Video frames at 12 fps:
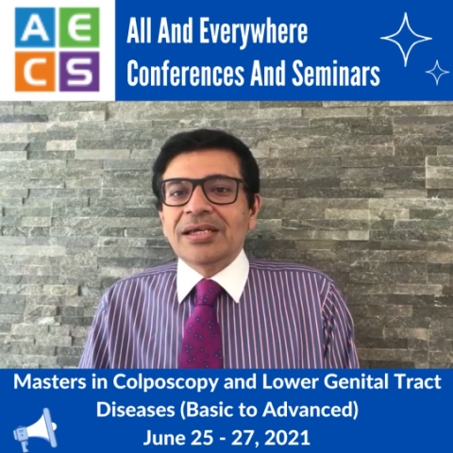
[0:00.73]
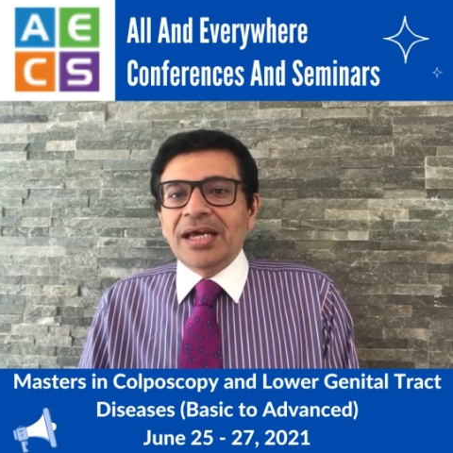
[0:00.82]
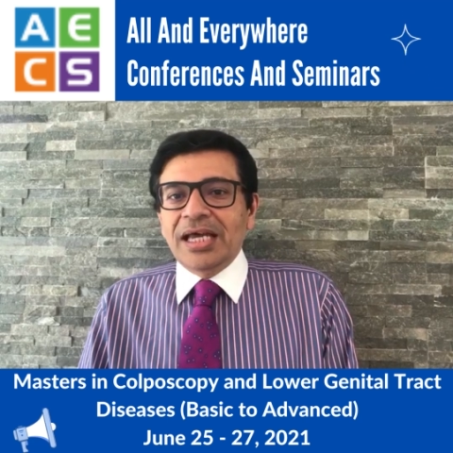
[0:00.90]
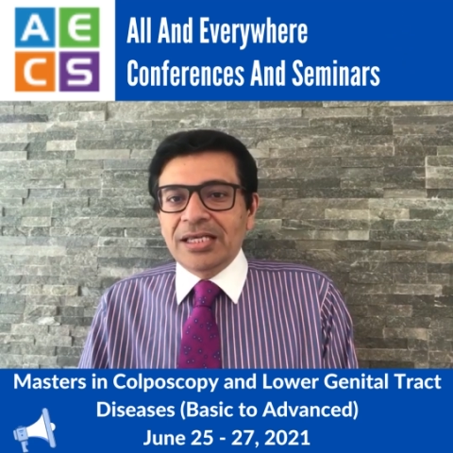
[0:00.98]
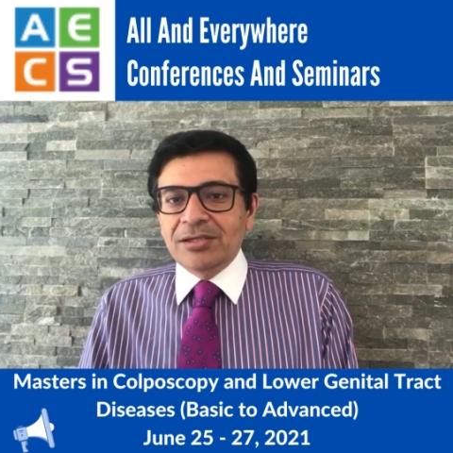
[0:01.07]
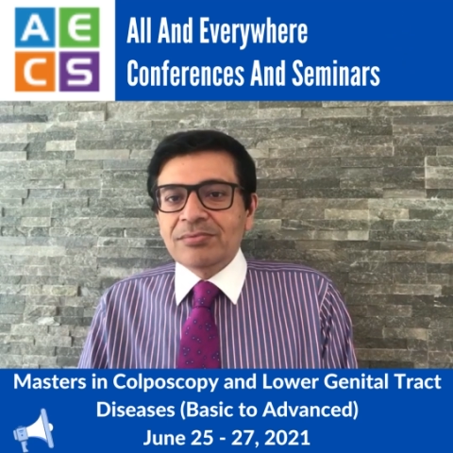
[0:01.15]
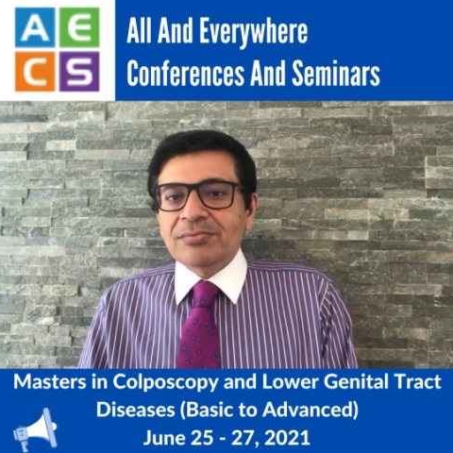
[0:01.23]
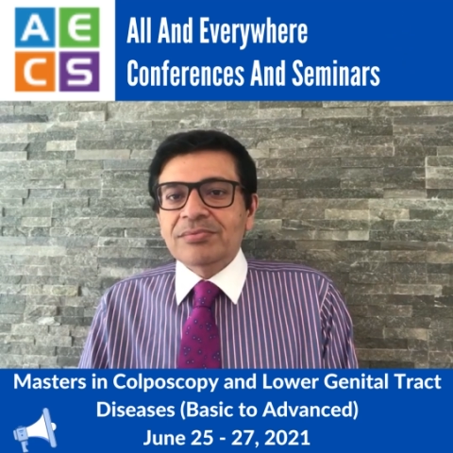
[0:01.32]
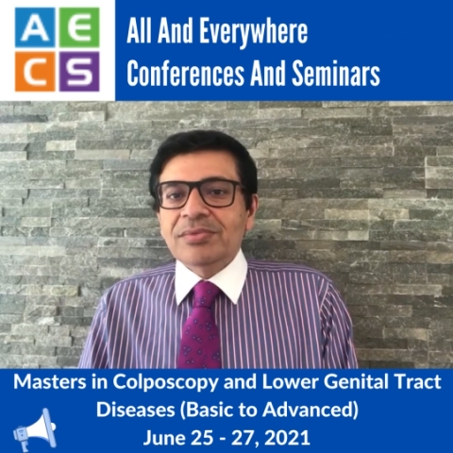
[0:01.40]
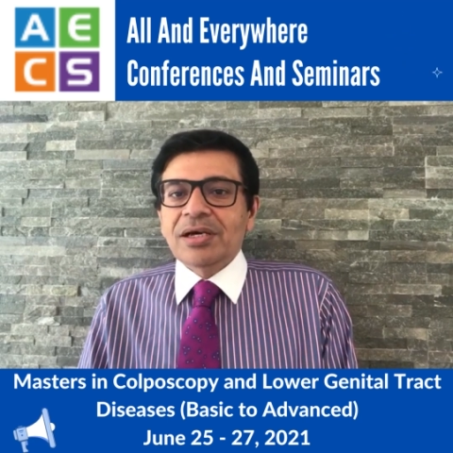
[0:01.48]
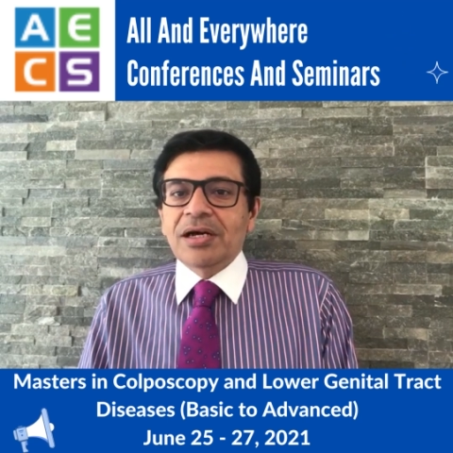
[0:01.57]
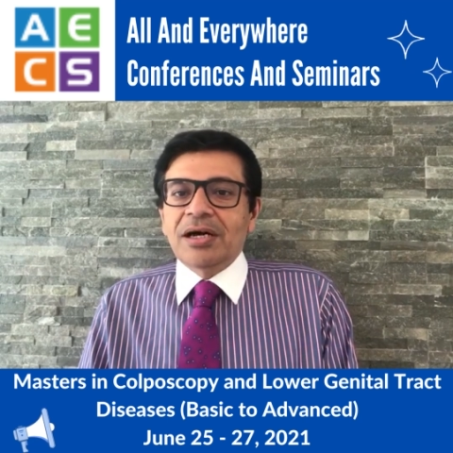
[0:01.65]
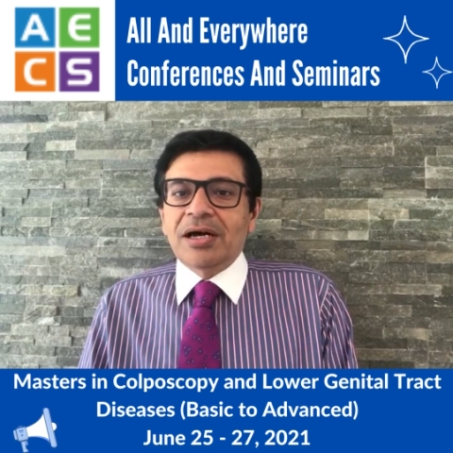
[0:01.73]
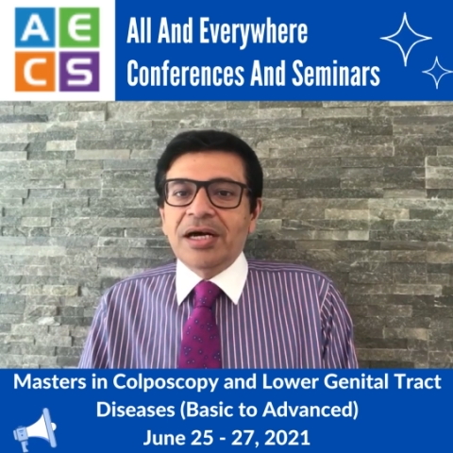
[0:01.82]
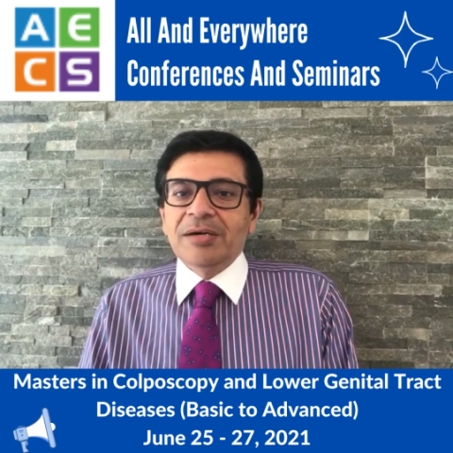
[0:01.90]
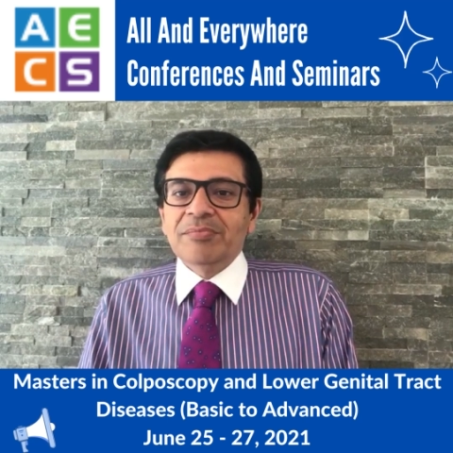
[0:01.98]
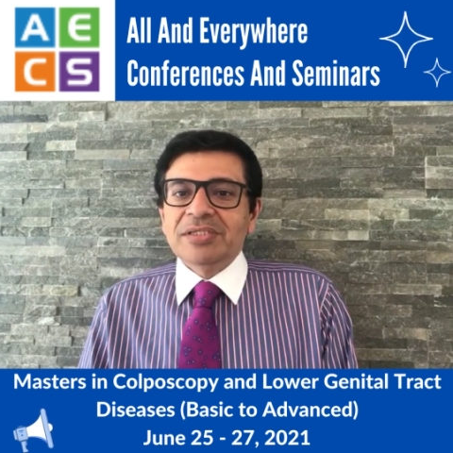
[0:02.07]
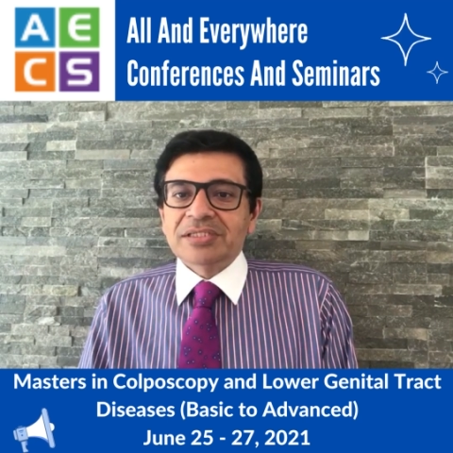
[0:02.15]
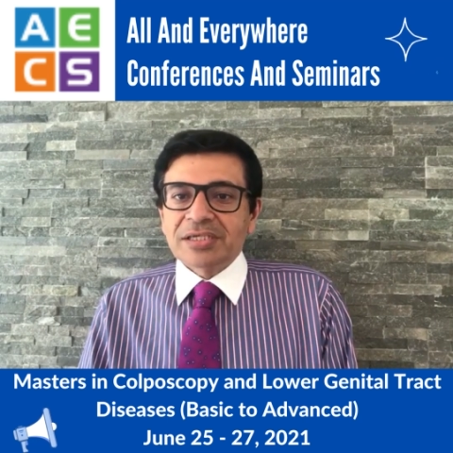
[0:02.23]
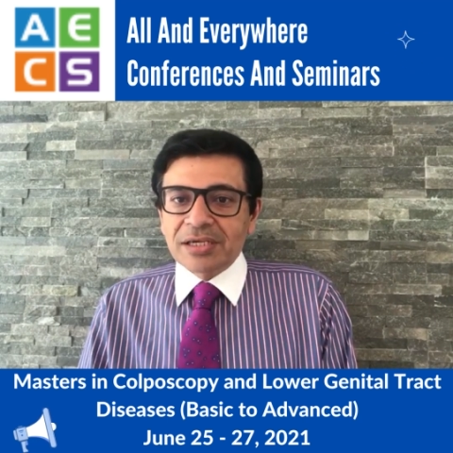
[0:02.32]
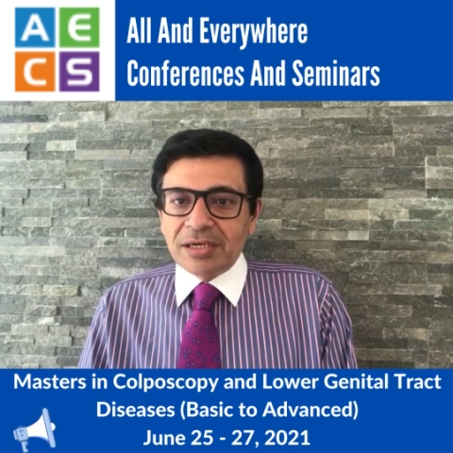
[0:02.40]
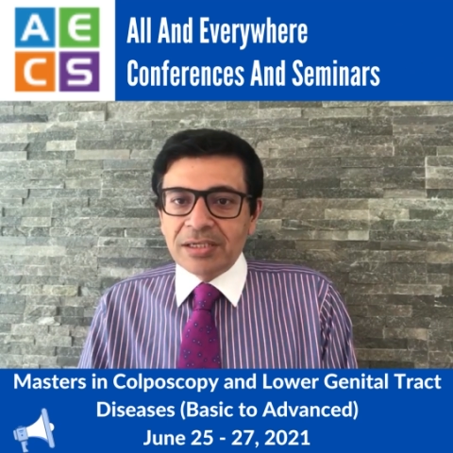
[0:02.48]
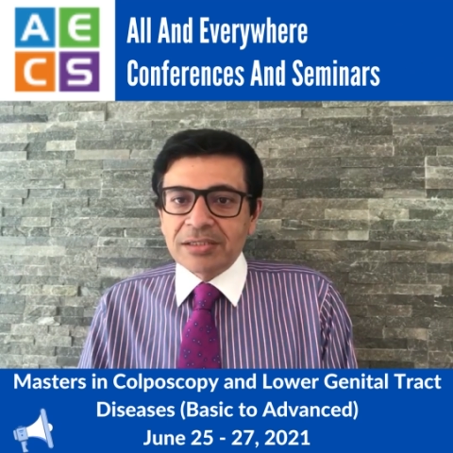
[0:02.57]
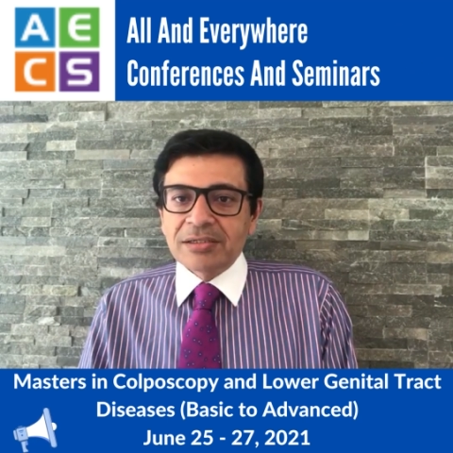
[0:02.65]
Hello, I'm Mr.
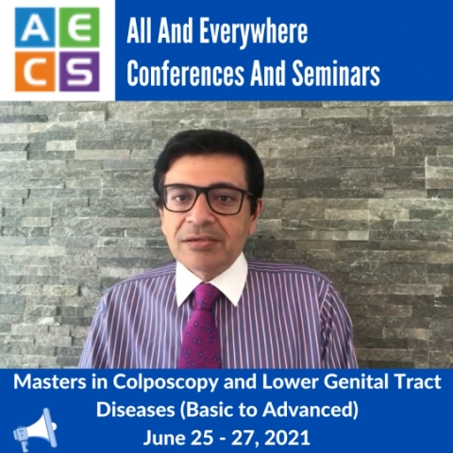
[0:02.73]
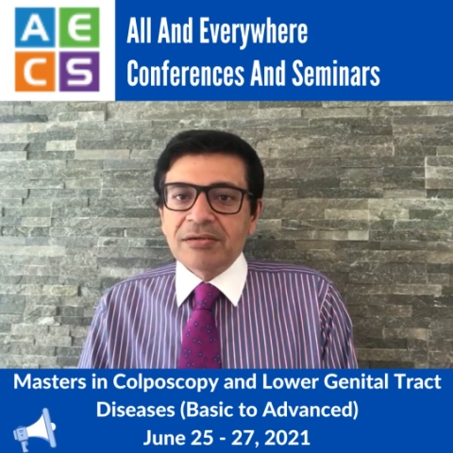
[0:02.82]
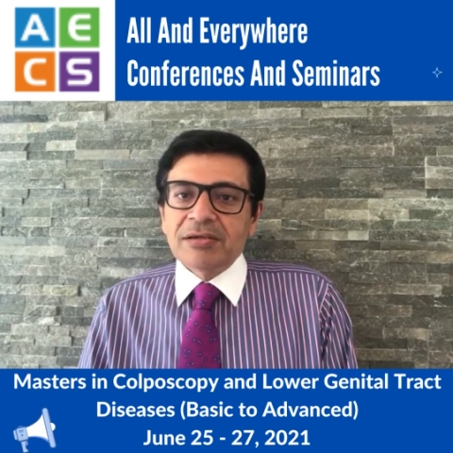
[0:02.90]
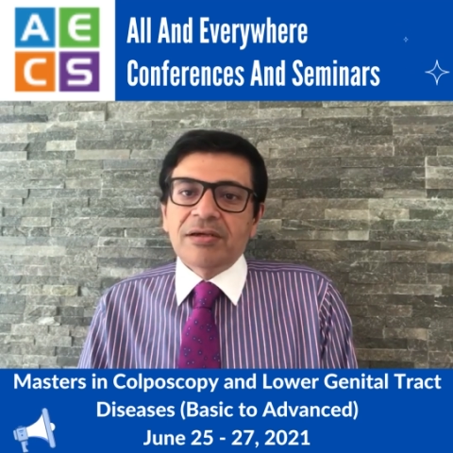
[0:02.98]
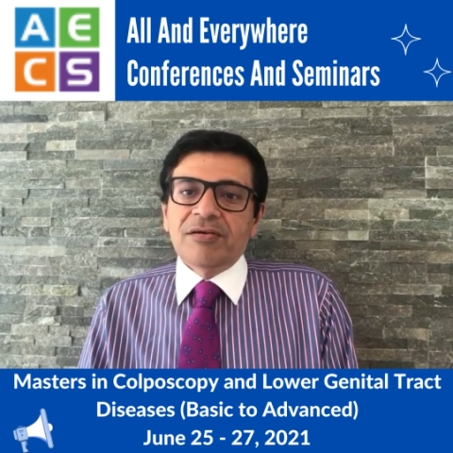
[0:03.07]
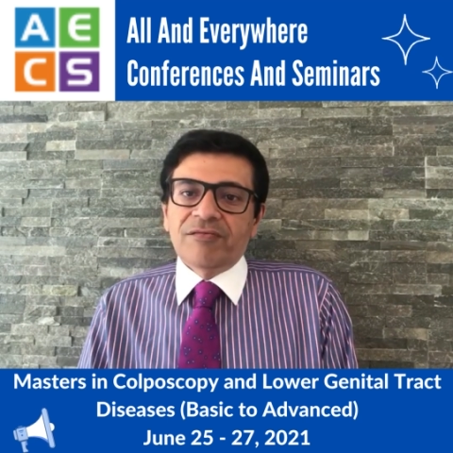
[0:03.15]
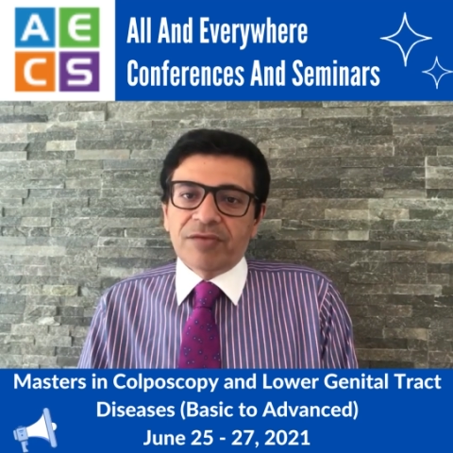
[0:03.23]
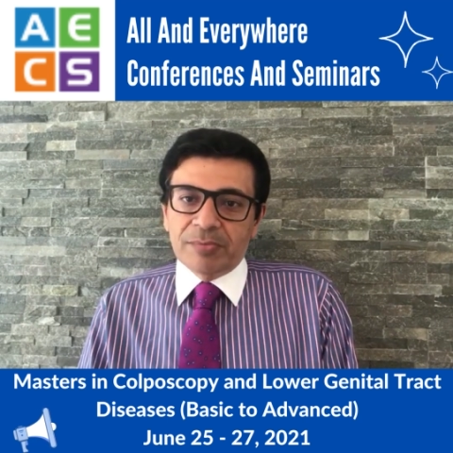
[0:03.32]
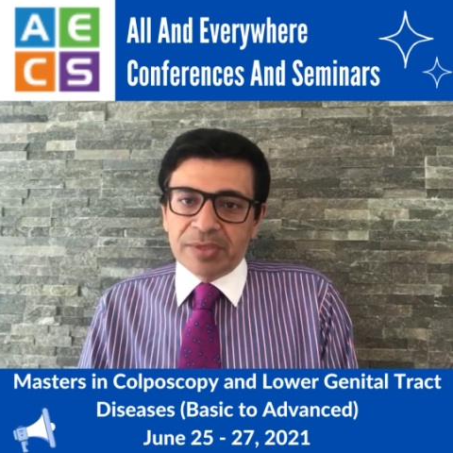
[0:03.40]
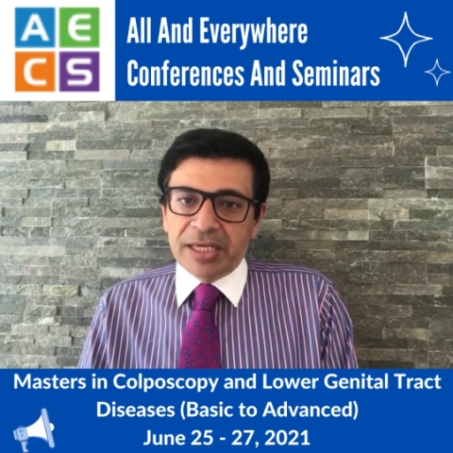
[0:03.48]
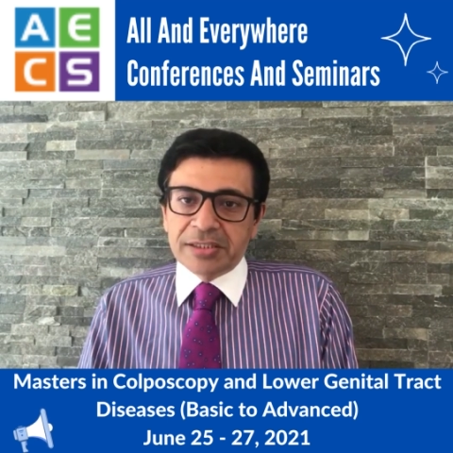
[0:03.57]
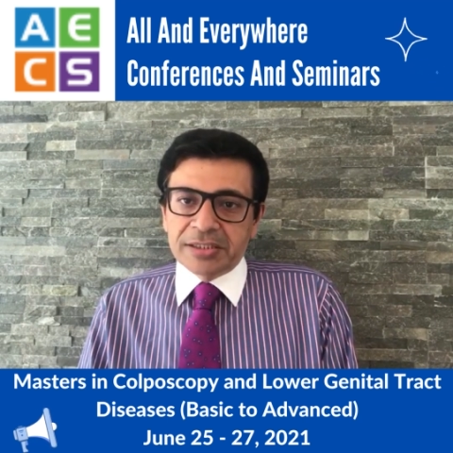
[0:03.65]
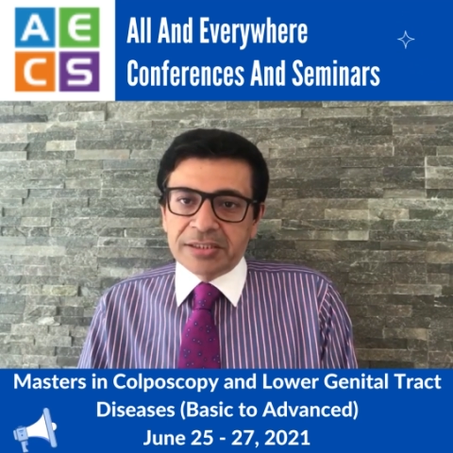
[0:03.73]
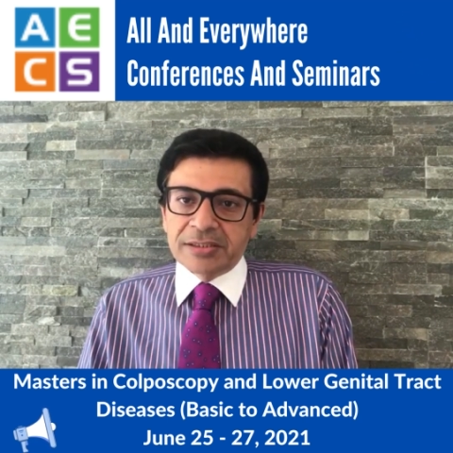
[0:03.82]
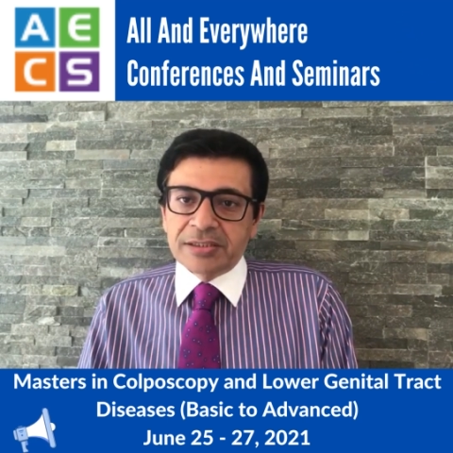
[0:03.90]
Khan from London.